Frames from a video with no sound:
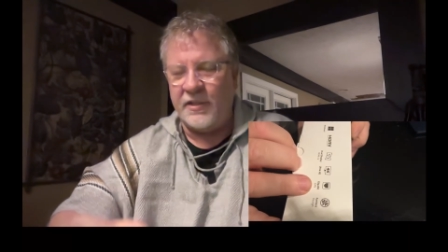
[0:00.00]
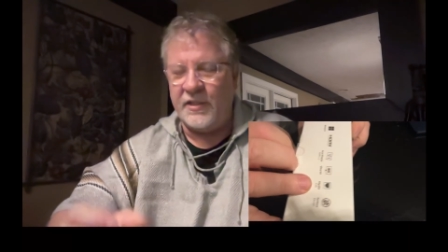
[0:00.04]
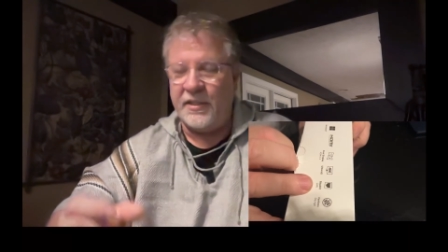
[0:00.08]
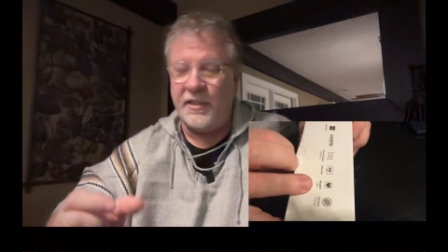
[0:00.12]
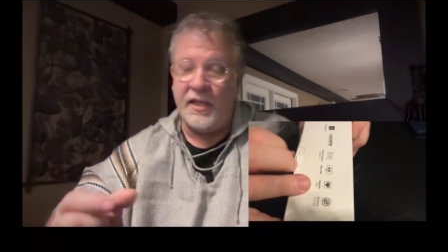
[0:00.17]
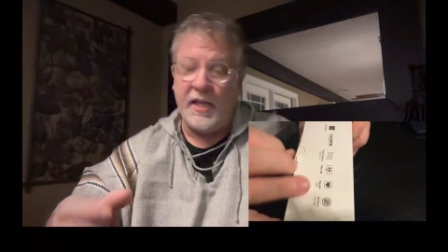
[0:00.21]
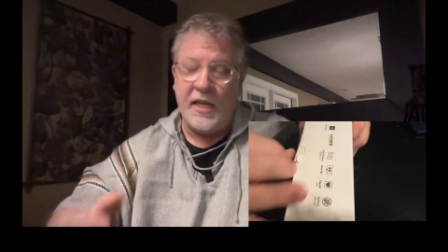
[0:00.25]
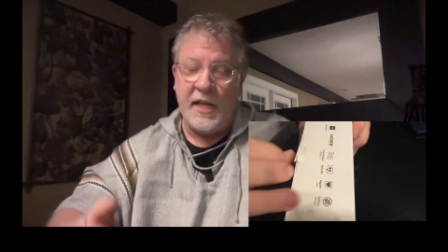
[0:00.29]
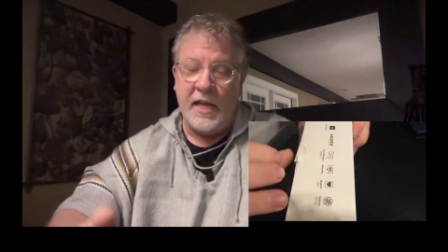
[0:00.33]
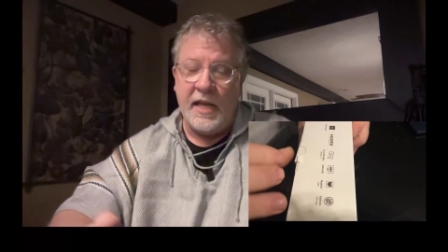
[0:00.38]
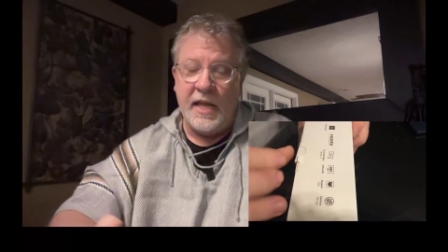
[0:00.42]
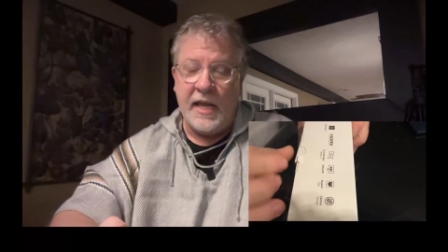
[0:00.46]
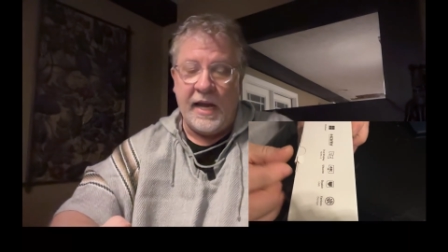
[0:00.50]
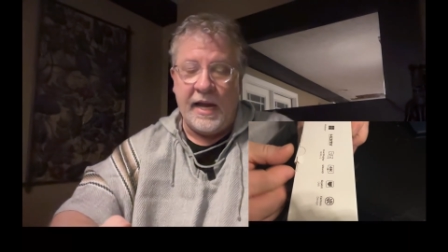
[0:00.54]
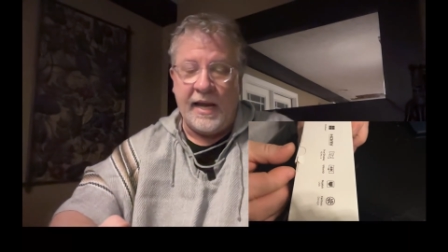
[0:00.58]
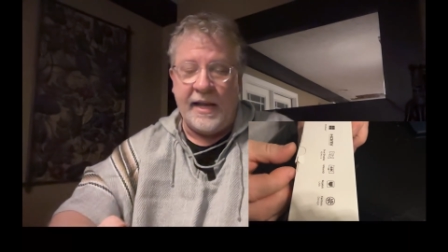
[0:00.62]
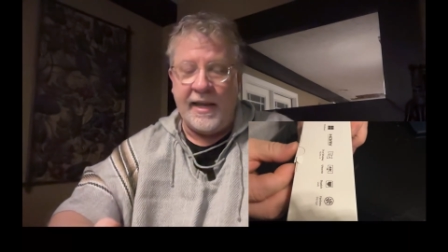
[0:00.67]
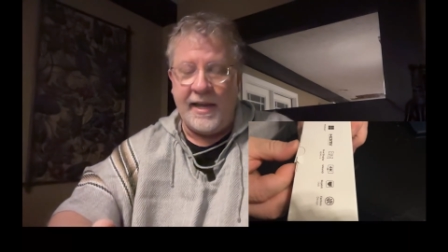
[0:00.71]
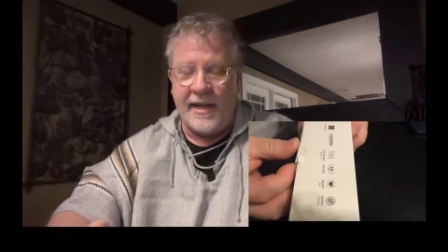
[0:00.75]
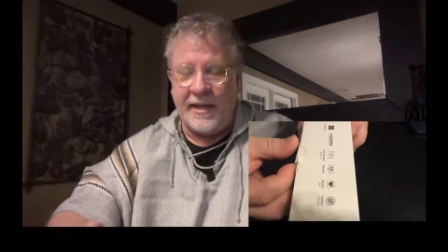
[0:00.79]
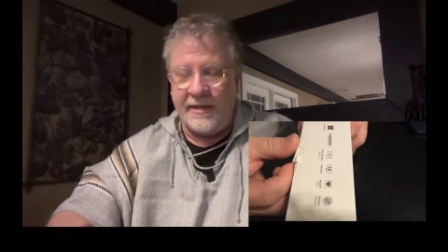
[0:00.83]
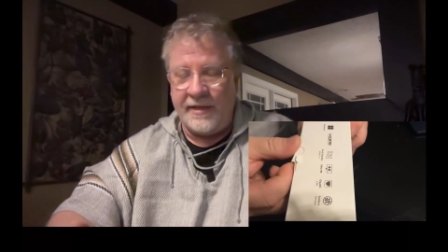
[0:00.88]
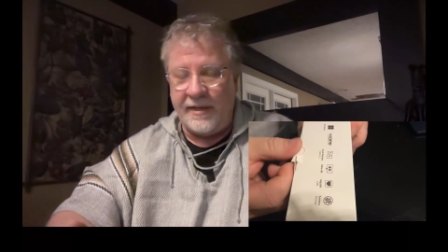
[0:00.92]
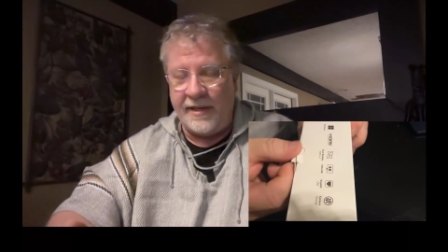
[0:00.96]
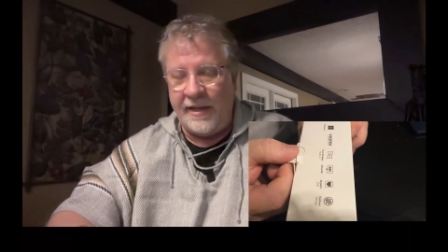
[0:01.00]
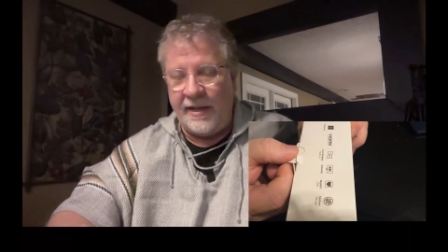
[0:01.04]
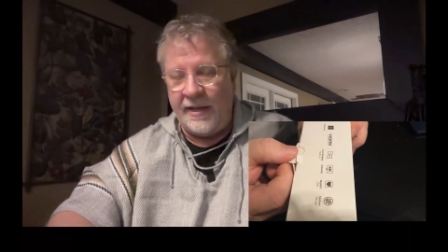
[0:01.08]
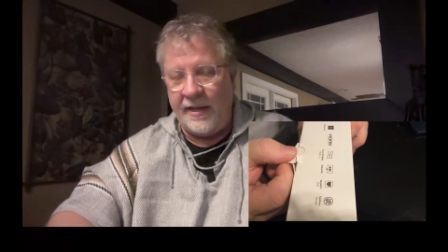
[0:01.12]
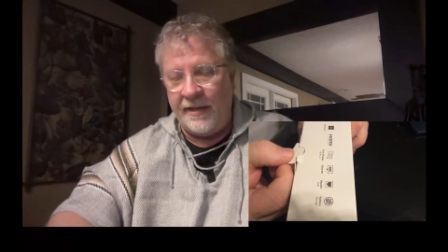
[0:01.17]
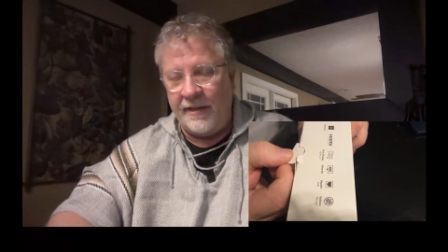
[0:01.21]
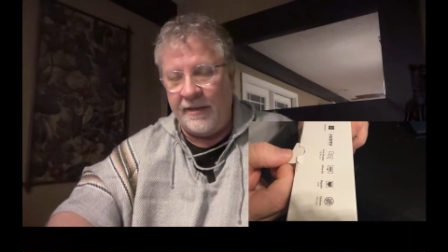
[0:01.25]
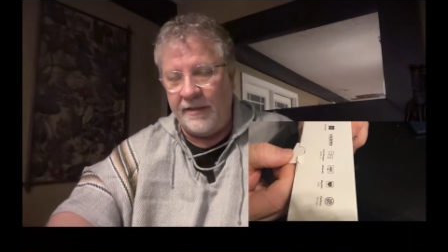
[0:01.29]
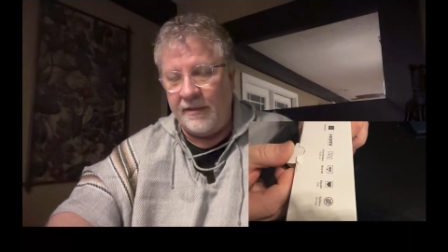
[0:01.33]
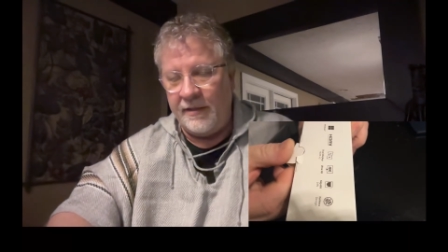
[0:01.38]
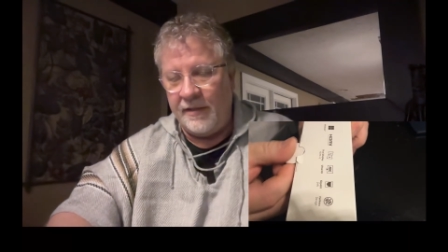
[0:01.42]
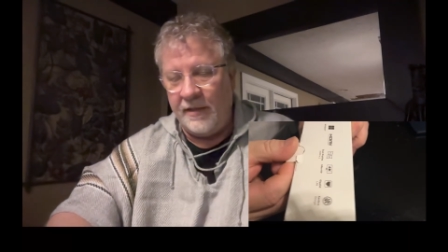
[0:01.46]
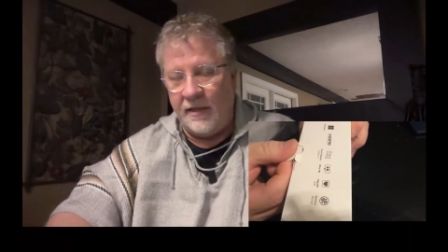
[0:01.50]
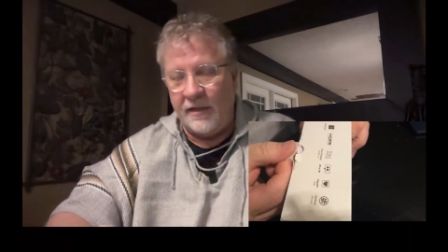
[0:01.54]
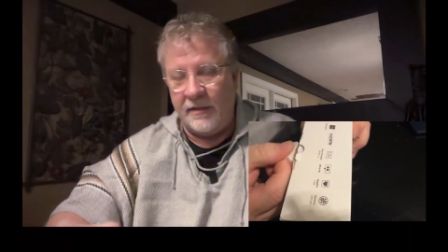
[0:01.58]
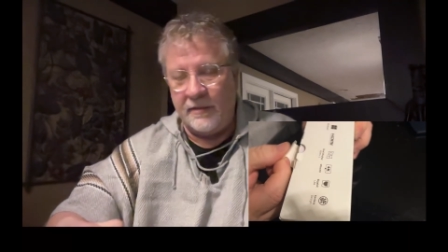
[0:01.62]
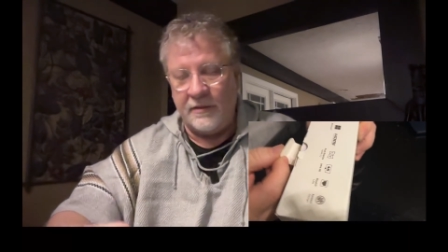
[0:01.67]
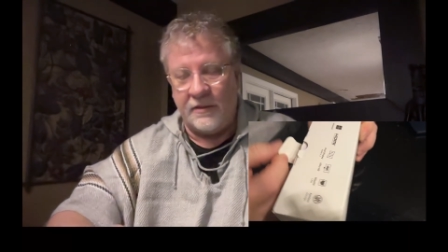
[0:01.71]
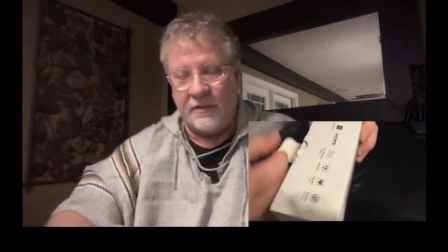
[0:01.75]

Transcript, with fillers: And I had a,